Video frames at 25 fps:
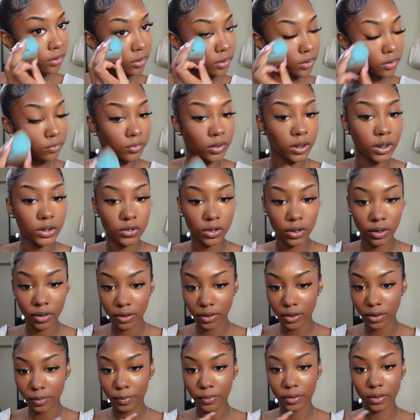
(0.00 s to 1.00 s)
You want to try and
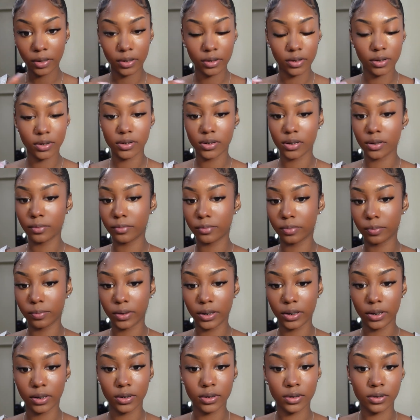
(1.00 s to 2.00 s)
keep it in the same
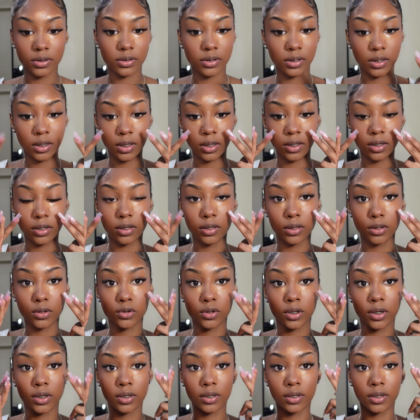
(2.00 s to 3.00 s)
place and
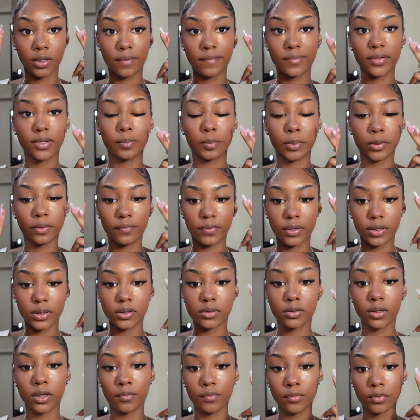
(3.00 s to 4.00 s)
try and lift up your face.
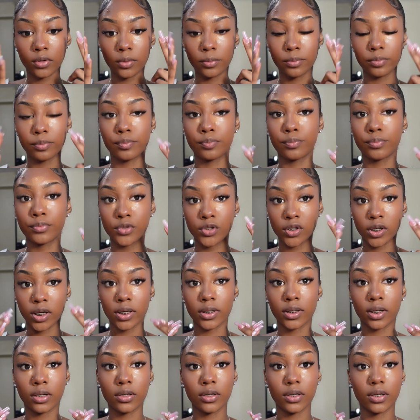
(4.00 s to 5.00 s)
You never want to
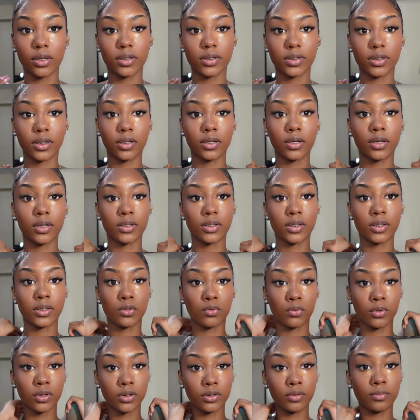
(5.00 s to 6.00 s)
drag down your concealer because it's
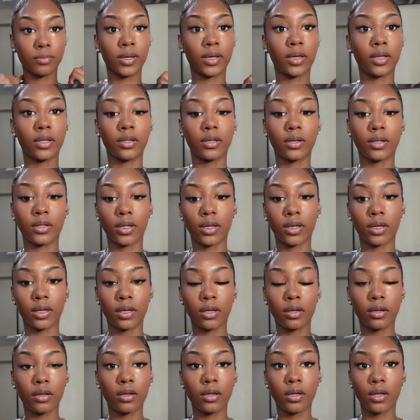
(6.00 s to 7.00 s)
going to make it look like
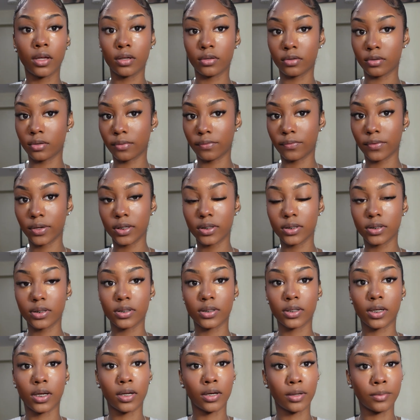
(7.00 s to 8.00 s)
your face
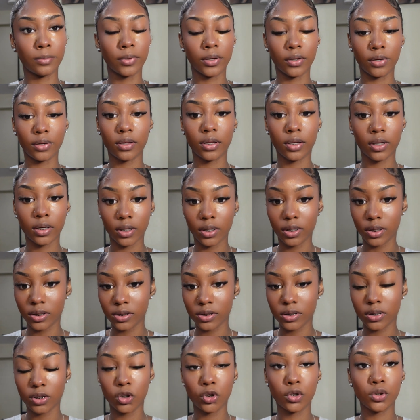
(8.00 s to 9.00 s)
is kind of bigger than it
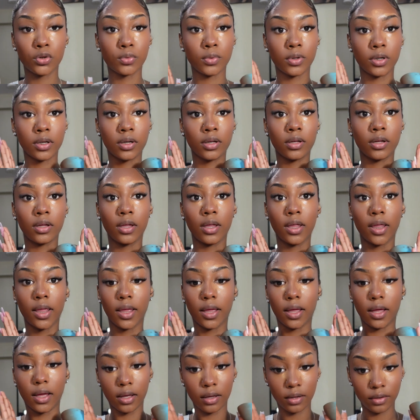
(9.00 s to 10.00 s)
is. And you just want to
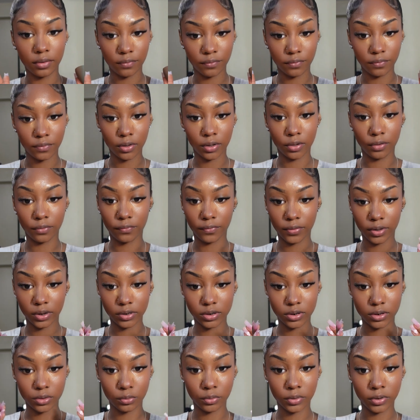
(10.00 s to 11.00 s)
have your
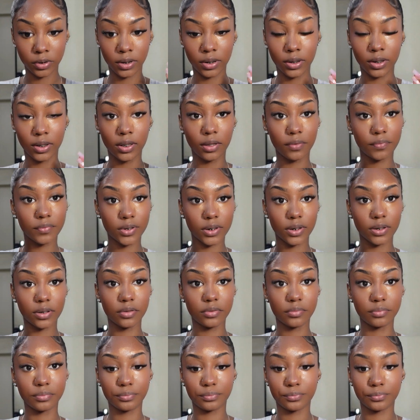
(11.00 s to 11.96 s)
face really lifted.